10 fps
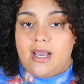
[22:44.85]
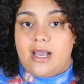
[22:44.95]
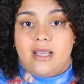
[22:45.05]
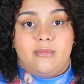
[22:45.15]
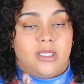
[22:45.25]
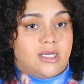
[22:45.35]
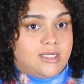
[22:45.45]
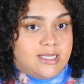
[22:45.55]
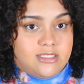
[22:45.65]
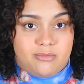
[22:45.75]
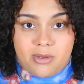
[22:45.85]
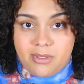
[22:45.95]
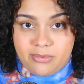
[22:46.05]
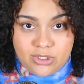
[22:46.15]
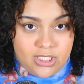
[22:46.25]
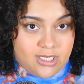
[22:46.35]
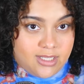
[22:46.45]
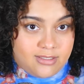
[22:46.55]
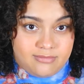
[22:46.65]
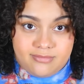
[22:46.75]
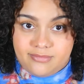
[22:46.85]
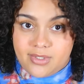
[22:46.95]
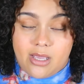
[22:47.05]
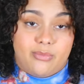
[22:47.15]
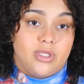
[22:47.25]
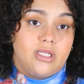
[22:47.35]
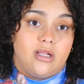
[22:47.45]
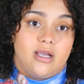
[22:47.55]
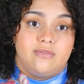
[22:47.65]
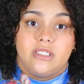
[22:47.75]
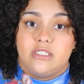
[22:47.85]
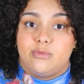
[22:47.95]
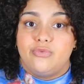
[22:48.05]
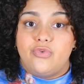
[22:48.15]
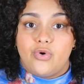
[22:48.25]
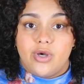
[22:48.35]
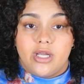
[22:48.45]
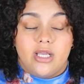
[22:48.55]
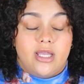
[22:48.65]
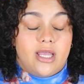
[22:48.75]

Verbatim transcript: I'm not nice about people cheating. I'm really not. I've said this before.